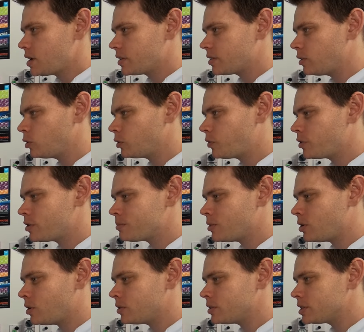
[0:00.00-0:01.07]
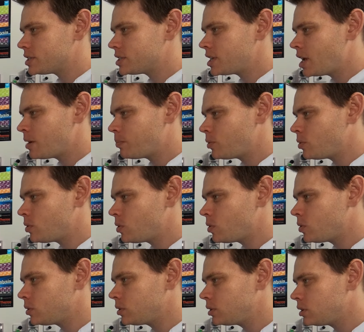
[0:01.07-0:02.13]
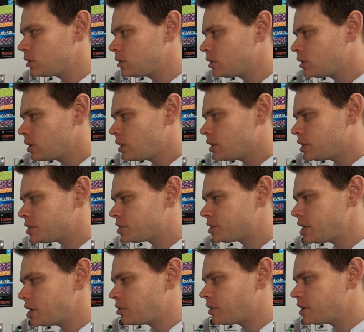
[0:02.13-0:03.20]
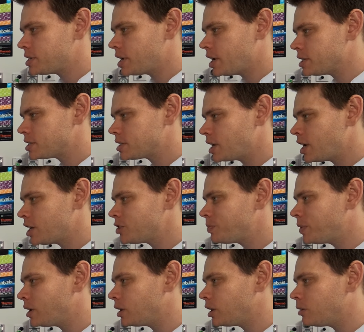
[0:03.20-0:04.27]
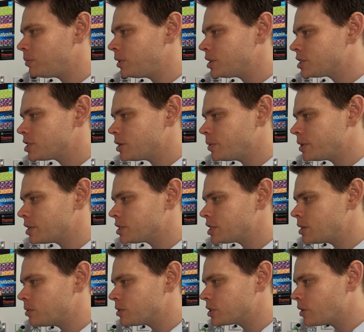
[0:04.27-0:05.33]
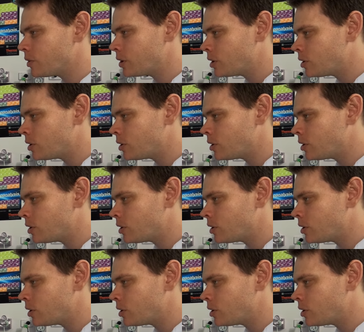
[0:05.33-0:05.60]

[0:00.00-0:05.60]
To look for them on the sample, let's decrease our scan speed a little bit so we can see what's going